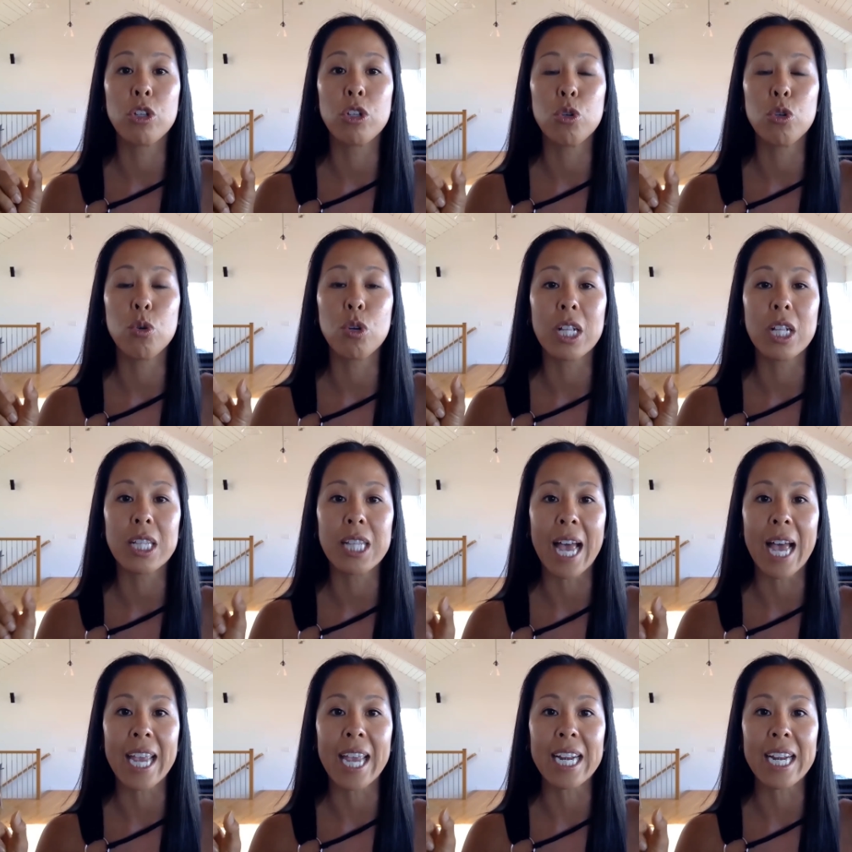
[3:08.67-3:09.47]
do
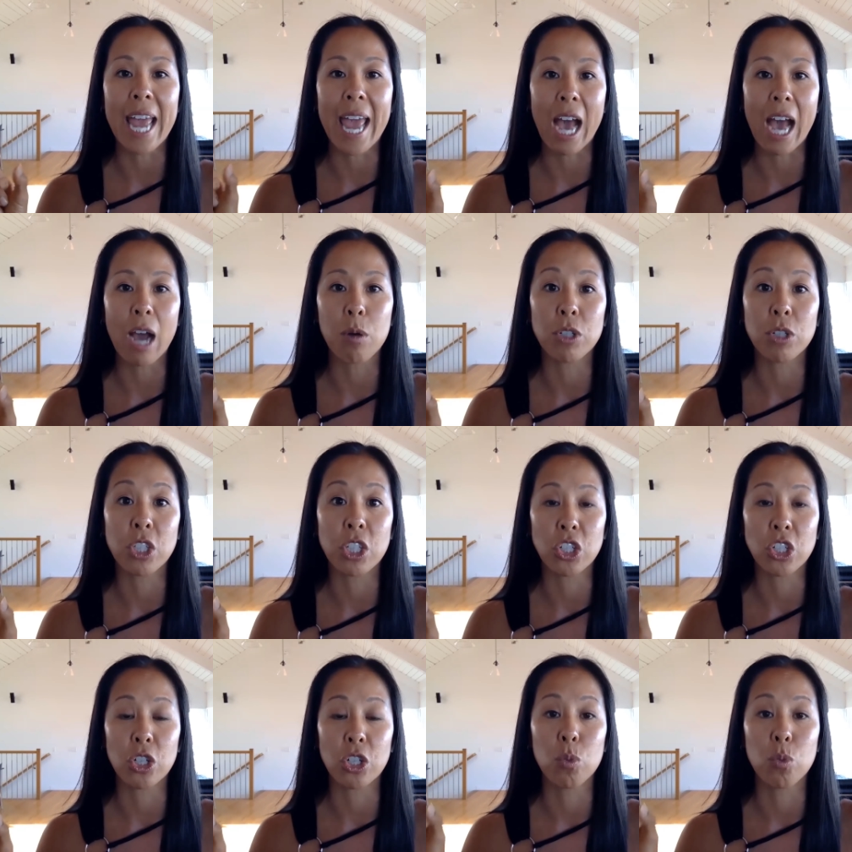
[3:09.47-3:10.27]
client
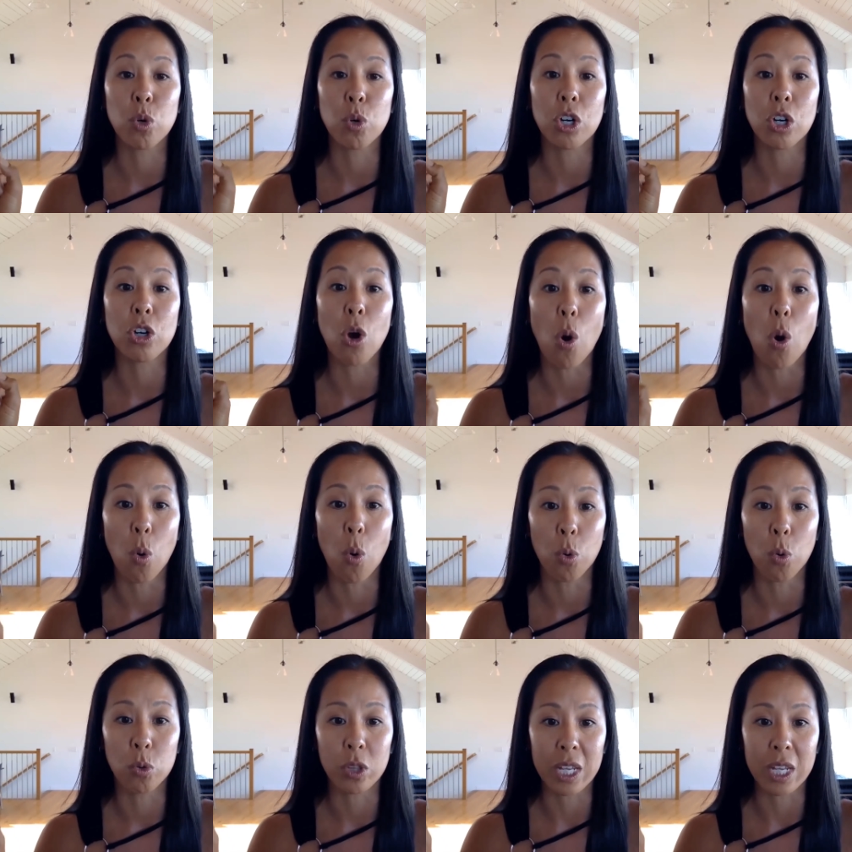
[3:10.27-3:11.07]
acquisition work
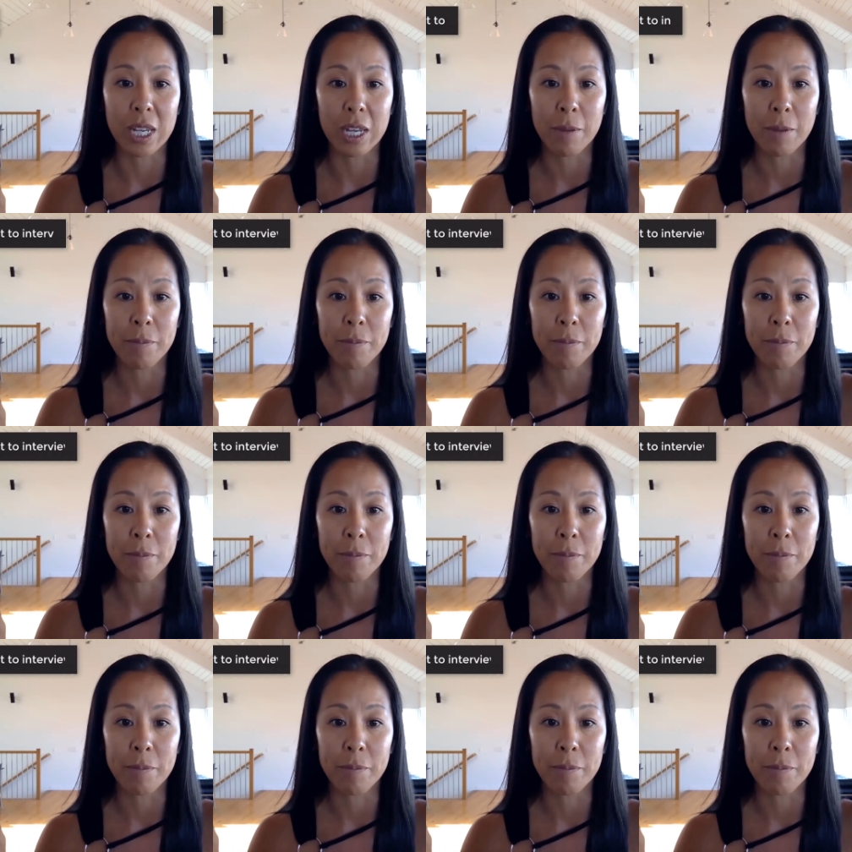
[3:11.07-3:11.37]
only.